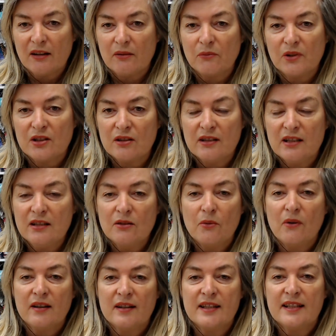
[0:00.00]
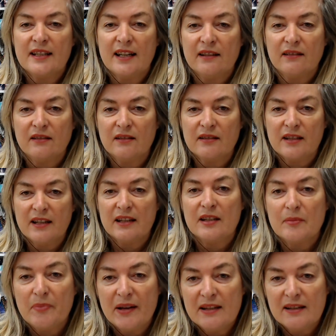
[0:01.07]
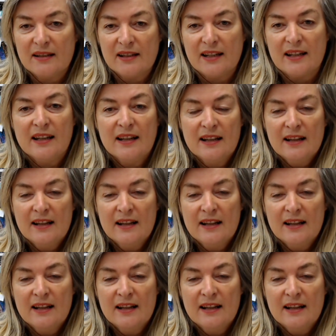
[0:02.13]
which I didn't quite understand, because it is basically